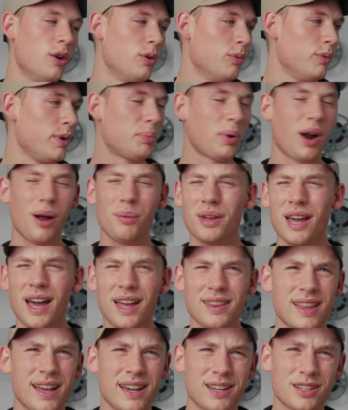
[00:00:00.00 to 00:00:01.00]
We probably
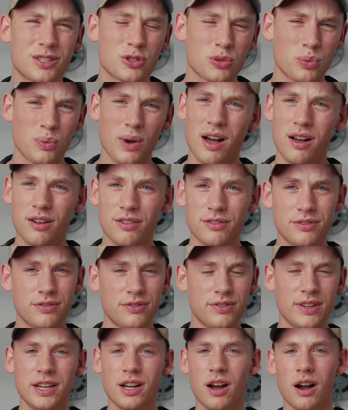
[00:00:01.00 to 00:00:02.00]
had like 12
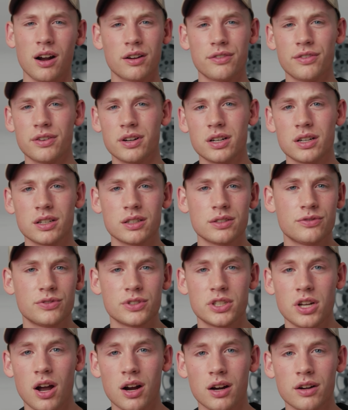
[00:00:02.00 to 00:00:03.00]

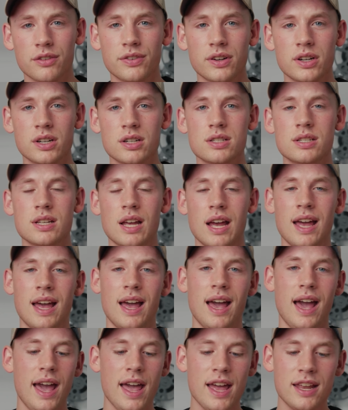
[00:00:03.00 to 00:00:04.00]
photographers,
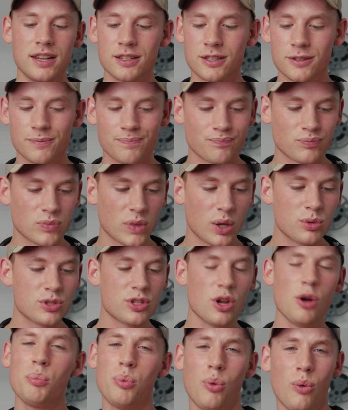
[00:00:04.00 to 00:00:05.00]
and there was
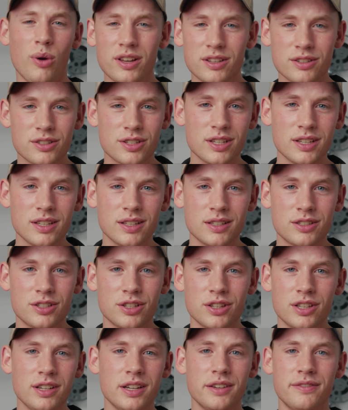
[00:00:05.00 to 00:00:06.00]
no point to
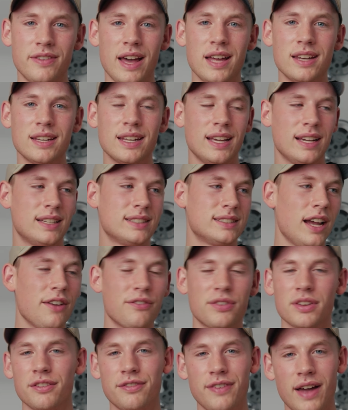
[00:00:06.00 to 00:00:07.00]
the event except
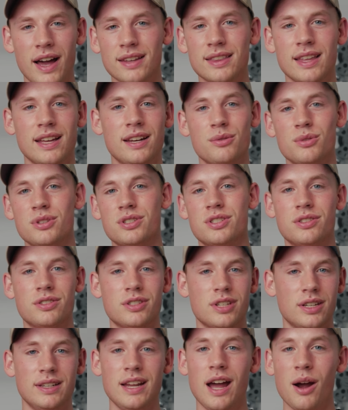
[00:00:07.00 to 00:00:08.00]
for the fact that it was
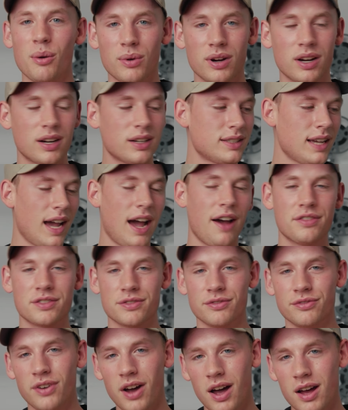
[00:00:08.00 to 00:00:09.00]
to network, to have
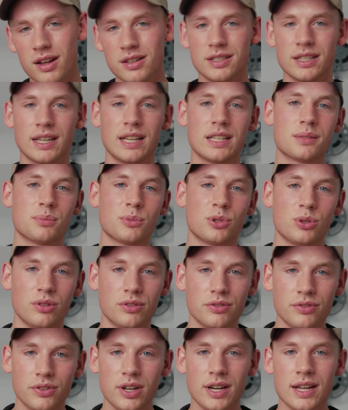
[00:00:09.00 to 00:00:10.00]
some fun, to get some cool
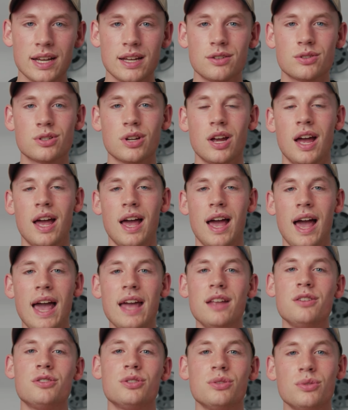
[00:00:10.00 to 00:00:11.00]
footage,
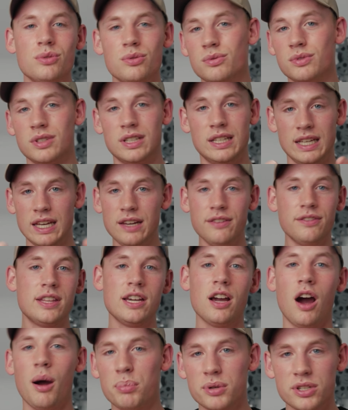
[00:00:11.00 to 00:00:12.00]
and to give the
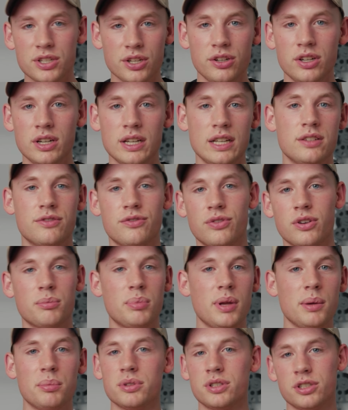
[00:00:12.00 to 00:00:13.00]
opportunity for
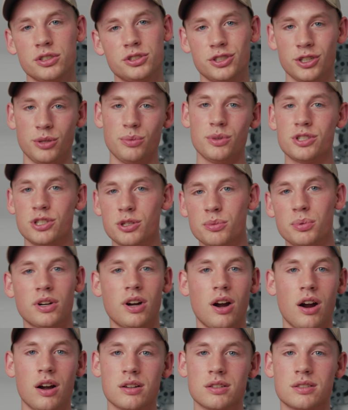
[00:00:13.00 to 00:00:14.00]
people to shoot with
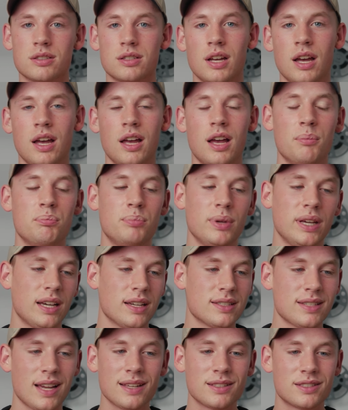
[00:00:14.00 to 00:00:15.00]
supercars.
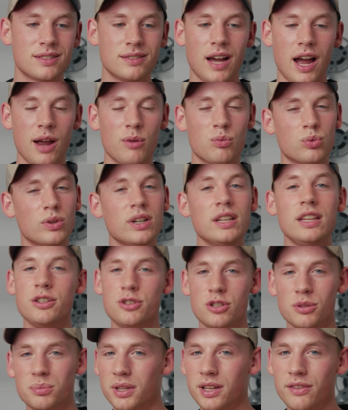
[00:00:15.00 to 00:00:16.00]
Because I really
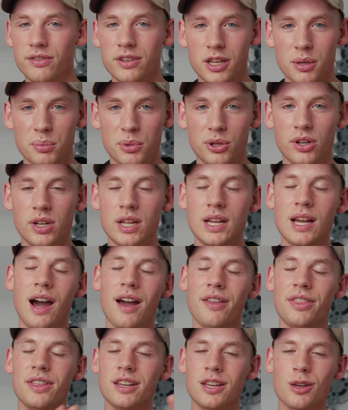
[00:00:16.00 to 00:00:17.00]
do believe in community. I
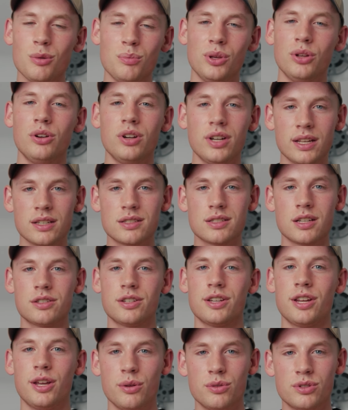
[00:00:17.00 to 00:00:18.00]
think community is such a
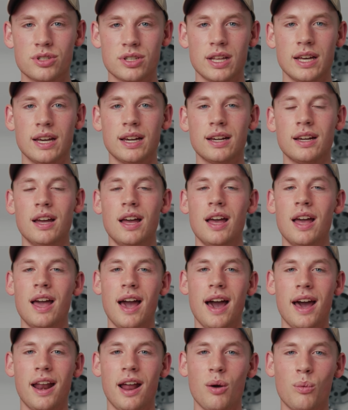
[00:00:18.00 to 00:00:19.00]
huge thing,
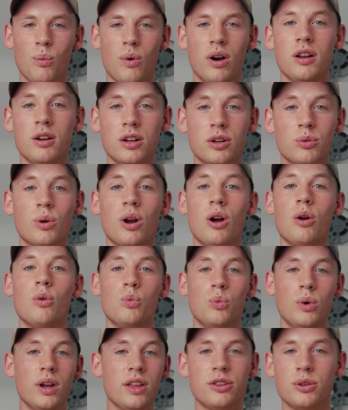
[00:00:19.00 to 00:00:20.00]
and I want to grow
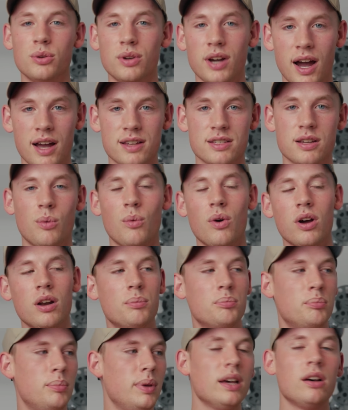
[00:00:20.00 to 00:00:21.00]
with you guys. I want to
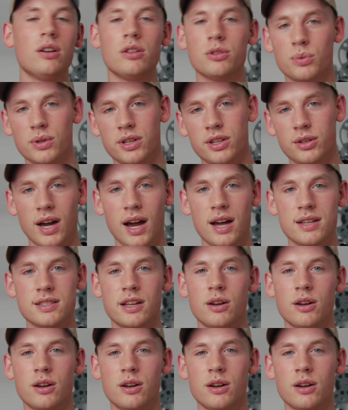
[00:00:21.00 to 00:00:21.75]
build with you guys.